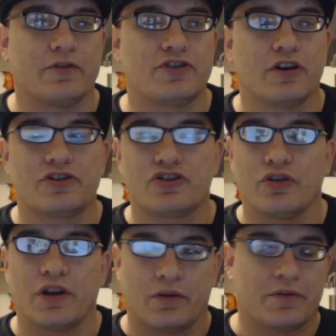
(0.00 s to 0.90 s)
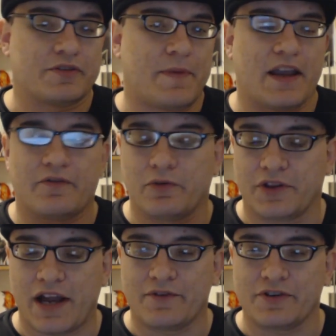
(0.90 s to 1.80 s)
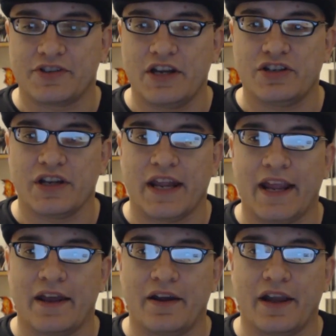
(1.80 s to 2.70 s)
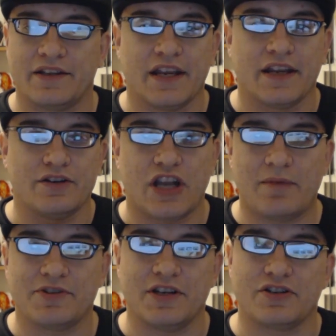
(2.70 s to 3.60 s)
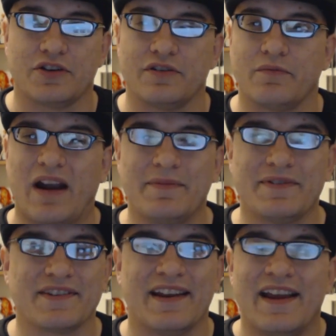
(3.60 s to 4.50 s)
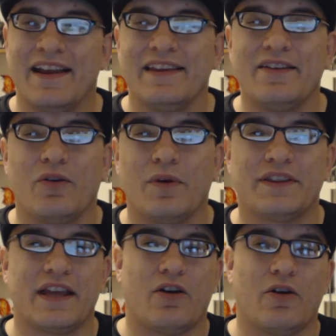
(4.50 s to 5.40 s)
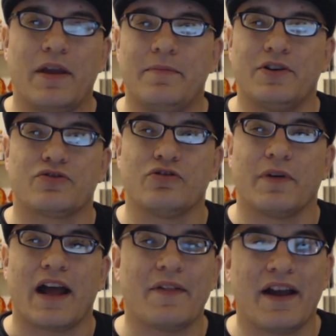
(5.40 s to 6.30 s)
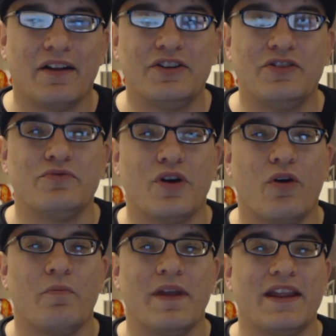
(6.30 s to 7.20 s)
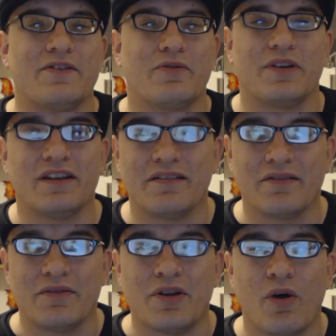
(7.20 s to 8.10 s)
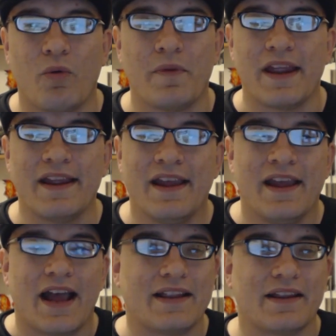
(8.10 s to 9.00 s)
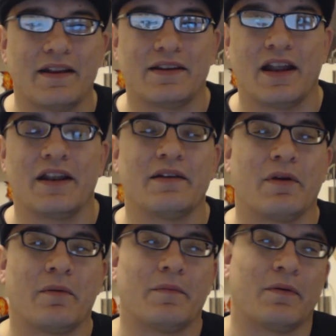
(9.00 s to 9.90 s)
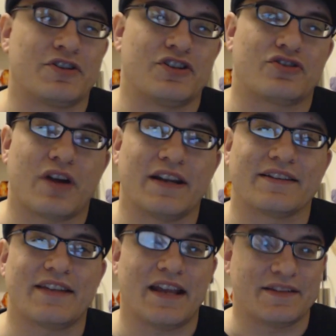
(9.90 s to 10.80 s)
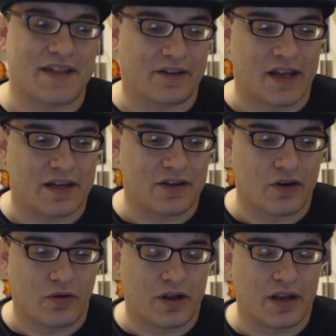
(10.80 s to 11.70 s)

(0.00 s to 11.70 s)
and forth juncture, or this back and forth conversation, and taking jabs at each other. And Robin's like, you know what? That all may be true, but how the hell do you know me? You don't know me. And what she's trying to say is that, like,